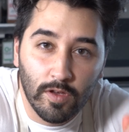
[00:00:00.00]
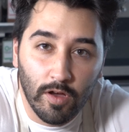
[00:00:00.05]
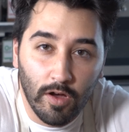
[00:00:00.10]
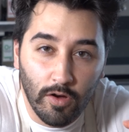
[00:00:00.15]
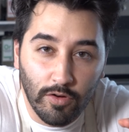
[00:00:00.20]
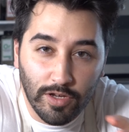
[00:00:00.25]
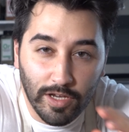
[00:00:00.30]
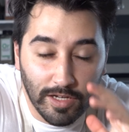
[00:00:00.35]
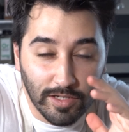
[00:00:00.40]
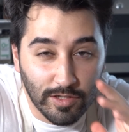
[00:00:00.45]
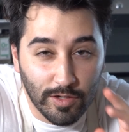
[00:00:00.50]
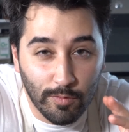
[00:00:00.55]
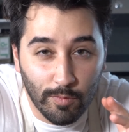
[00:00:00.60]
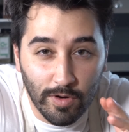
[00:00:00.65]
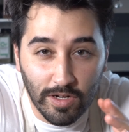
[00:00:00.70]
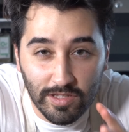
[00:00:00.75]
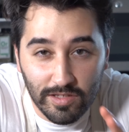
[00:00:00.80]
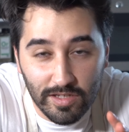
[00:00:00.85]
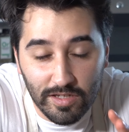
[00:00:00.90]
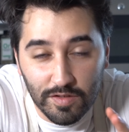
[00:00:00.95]
Okay, so
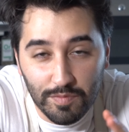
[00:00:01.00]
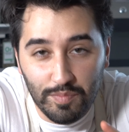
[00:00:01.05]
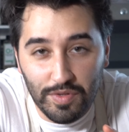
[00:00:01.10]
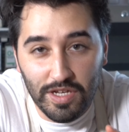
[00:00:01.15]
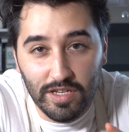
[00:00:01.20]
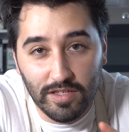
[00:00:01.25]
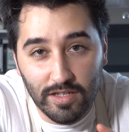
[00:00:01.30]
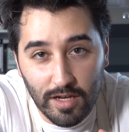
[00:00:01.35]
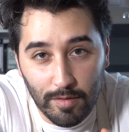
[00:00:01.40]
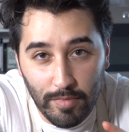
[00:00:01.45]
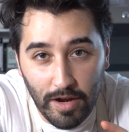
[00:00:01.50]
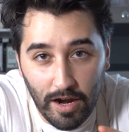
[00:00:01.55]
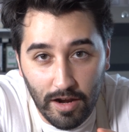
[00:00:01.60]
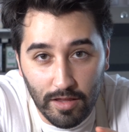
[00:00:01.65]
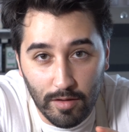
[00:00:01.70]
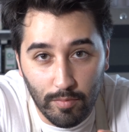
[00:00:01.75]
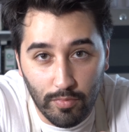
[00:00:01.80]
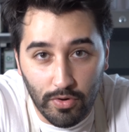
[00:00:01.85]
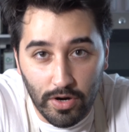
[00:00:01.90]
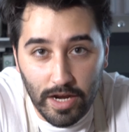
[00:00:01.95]
once these beets come
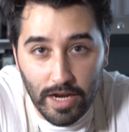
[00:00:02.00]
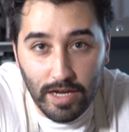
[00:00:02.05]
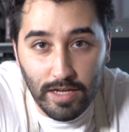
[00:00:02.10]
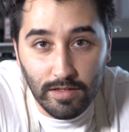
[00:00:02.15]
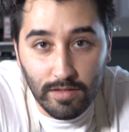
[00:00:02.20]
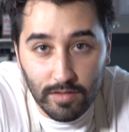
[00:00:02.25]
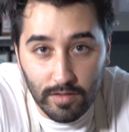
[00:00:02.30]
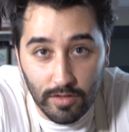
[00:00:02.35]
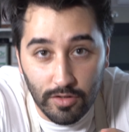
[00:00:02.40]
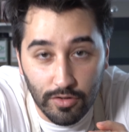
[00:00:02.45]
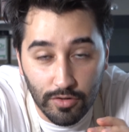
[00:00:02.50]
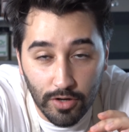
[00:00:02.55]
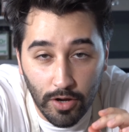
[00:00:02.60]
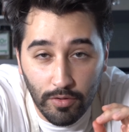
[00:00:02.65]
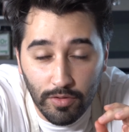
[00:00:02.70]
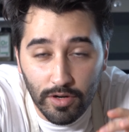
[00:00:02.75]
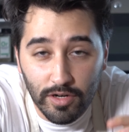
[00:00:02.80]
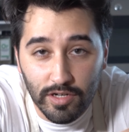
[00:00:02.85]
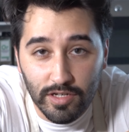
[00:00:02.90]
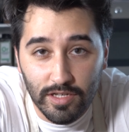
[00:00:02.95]
out of the braise, you
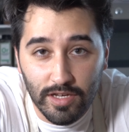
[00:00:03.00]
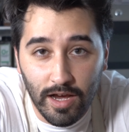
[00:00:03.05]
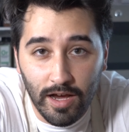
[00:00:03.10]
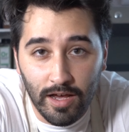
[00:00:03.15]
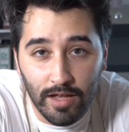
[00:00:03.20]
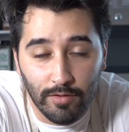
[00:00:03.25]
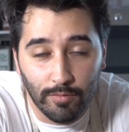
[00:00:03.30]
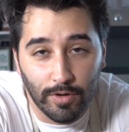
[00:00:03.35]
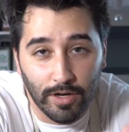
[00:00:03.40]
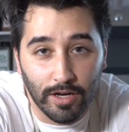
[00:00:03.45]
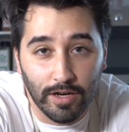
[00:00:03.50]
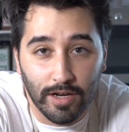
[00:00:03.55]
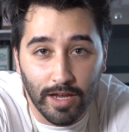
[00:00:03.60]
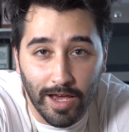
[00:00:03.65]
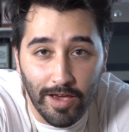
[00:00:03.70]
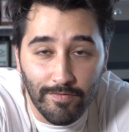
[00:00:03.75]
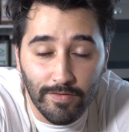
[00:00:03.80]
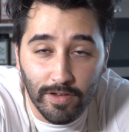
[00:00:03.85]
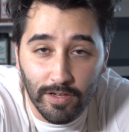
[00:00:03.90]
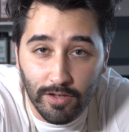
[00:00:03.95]
know they're done when a
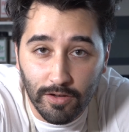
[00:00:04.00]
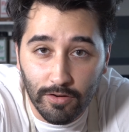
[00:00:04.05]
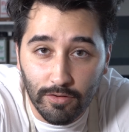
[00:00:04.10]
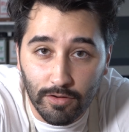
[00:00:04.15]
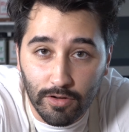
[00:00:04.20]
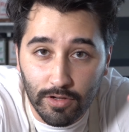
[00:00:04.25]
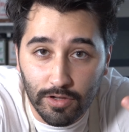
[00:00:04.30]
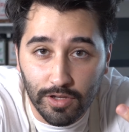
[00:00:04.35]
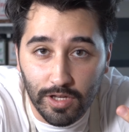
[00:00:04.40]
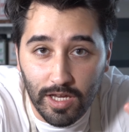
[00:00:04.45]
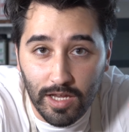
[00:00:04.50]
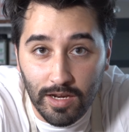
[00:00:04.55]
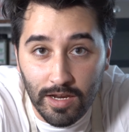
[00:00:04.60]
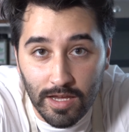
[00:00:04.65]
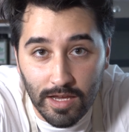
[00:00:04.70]
knife can go clean